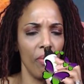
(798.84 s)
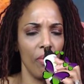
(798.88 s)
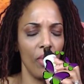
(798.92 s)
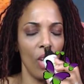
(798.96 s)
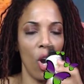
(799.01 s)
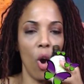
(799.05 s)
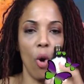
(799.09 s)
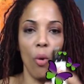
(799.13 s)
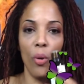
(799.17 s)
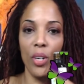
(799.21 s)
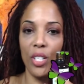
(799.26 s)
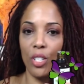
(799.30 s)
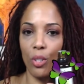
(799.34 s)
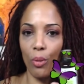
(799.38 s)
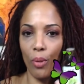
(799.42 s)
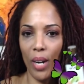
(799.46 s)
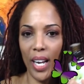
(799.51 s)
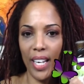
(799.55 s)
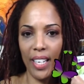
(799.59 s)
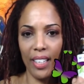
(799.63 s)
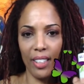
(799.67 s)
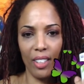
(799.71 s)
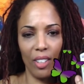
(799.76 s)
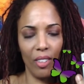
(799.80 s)
oh, is
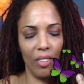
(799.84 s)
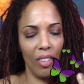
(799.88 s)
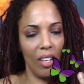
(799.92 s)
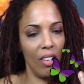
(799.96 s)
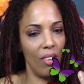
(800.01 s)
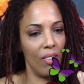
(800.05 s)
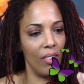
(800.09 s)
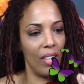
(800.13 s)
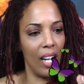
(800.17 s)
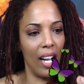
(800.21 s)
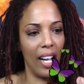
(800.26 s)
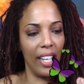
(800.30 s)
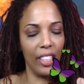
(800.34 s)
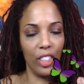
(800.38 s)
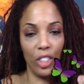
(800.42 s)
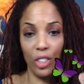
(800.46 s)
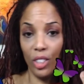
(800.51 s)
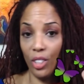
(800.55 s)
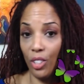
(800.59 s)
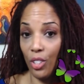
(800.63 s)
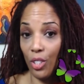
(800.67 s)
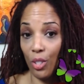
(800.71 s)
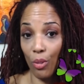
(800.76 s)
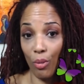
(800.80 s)
oregano. Oh gosh, you
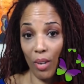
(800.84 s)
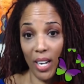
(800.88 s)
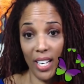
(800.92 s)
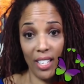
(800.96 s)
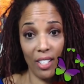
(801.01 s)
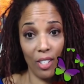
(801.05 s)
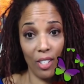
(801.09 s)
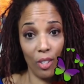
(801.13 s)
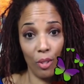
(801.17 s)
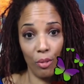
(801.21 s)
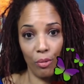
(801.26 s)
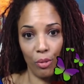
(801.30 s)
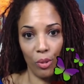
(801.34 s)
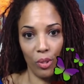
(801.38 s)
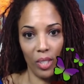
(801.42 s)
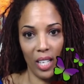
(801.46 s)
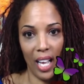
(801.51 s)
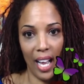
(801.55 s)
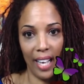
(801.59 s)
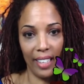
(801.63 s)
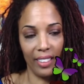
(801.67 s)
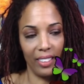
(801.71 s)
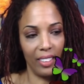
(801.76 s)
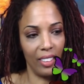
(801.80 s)
use oregano for a
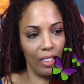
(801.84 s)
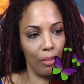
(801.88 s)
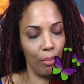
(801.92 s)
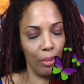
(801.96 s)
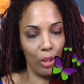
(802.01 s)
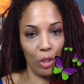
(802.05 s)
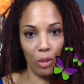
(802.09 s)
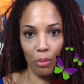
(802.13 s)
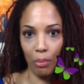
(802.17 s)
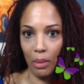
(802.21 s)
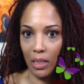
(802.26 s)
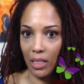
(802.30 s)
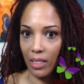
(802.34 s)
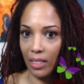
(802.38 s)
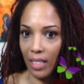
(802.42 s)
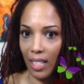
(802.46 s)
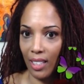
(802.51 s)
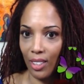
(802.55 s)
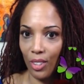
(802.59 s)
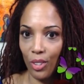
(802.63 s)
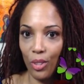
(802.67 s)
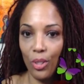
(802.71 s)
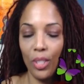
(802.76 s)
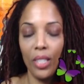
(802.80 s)
lot of stuff, but you must
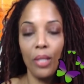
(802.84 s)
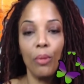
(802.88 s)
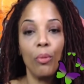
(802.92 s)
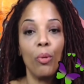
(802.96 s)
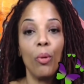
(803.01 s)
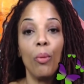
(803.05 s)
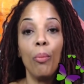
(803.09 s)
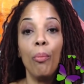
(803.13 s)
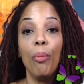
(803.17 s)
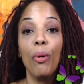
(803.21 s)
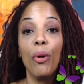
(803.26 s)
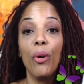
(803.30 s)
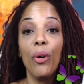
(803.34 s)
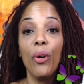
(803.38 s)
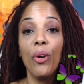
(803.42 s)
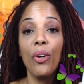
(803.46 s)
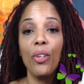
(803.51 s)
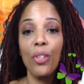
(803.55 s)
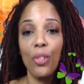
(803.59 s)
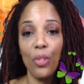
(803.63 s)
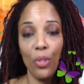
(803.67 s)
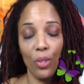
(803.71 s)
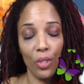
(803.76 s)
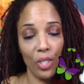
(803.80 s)
dilute it. It will burn
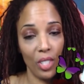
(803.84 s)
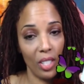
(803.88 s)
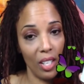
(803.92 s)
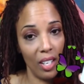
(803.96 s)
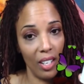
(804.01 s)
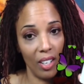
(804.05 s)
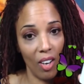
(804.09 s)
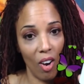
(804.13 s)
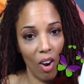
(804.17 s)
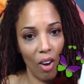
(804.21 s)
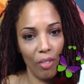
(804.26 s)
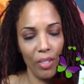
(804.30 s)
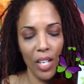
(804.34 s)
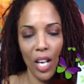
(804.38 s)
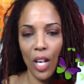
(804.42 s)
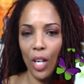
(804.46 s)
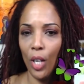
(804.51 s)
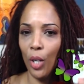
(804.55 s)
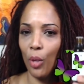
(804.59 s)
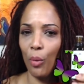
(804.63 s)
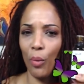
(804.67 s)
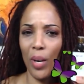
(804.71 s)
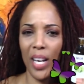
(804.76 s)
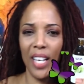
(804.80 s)
your tongue off.
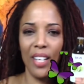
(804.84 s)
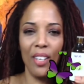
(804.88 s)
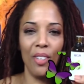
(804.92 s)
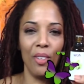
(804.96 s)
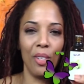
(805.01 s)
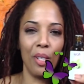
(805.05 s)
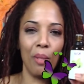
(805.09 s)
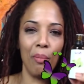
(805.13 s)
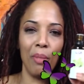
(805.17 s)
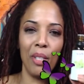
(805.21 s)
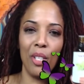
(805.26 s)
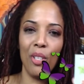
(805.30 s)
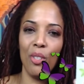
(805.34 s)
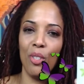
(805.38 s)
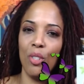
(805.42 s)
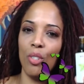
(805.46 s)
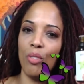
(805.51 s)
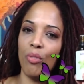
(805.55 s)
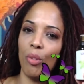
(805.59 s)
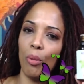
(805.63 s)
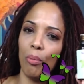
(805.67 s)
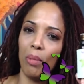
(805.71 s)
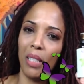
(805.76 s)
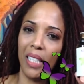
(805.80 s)
Oregano can be used
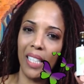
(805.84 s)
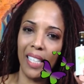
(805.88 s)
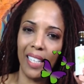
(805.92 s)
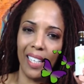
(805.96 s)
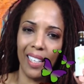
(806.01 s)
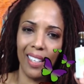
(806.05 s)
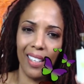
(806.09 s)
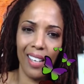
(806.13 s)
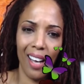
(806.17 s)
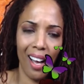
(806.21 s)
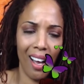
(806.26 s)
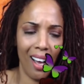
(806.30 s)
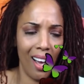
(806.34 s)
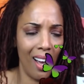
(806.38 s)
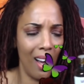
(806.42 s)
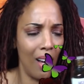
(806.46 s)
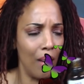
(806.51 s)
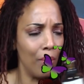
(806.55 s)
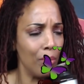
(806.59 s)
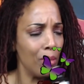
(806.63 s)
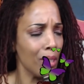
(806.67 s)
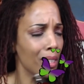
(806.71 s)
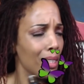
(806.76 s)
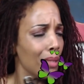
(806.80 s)
for bleeding
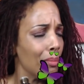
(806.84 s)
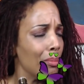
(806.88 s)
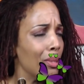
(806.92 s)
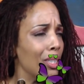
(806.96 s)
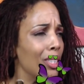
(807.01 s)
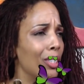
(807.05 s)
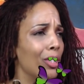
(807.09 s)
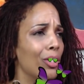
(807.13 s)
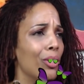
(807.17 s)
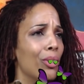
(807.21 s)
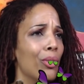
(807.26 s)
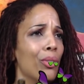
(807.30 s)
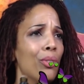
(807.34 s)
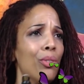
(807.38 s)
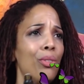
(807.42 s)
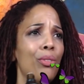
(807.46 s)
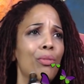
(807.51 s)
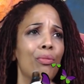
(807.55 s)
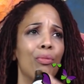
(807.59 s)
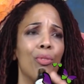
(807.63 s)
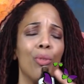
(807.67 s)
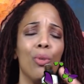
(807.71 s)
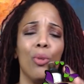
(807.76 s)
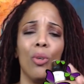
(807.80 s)
gums. It can be used
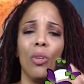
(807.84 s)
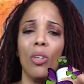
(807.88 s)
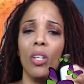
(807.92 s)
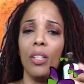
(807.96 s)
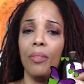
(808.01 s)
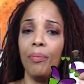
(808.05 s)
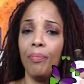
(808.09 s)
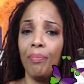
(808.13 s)
for